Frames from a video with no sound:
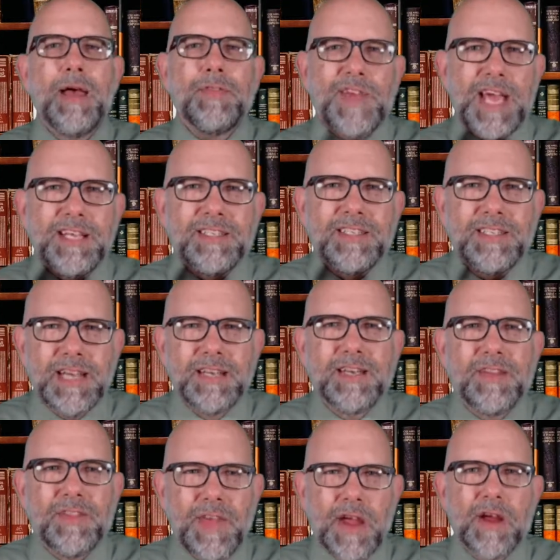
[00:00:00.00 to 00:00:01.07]
they
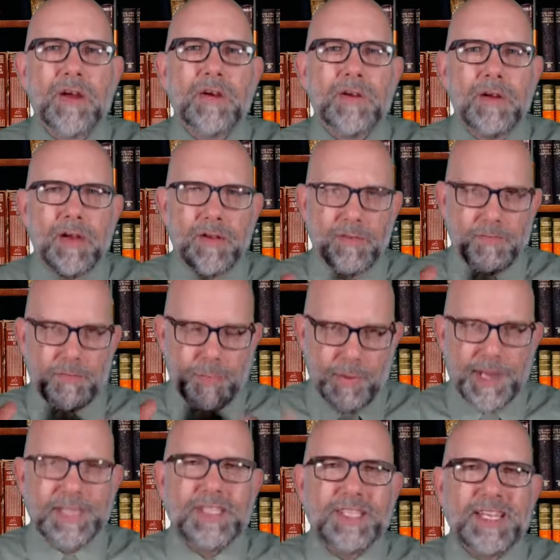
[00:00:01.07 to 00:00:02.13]
sent their
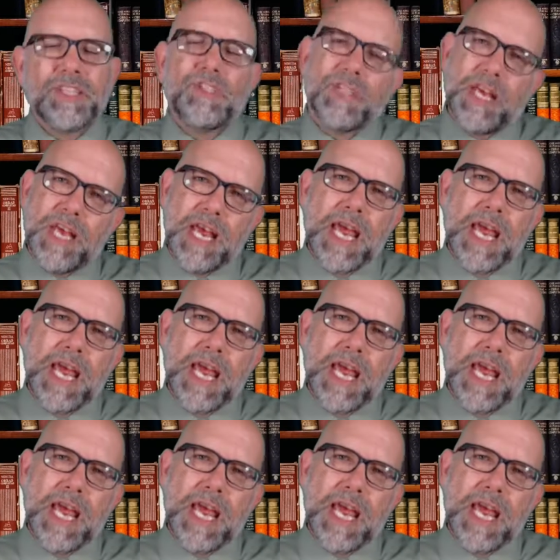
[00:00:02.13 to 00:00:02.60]
princes to